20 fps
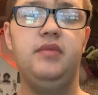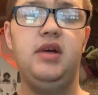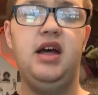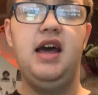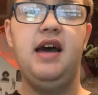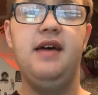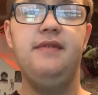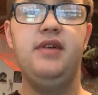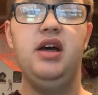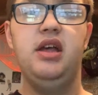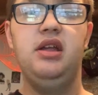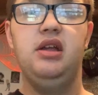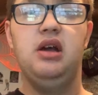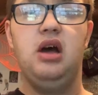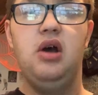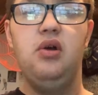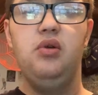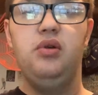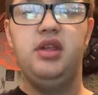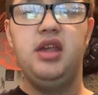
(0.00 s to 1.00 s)
have a
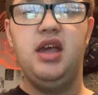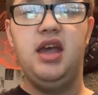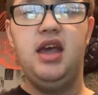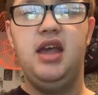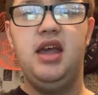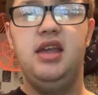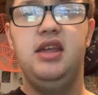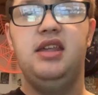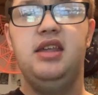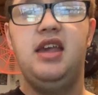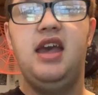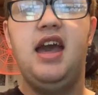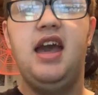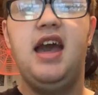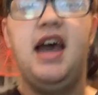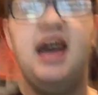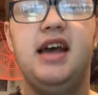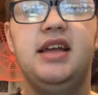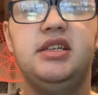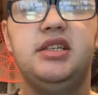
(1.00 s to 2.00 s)
okay
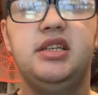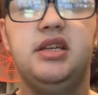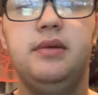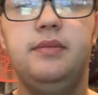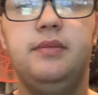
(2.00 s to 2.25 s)
cast,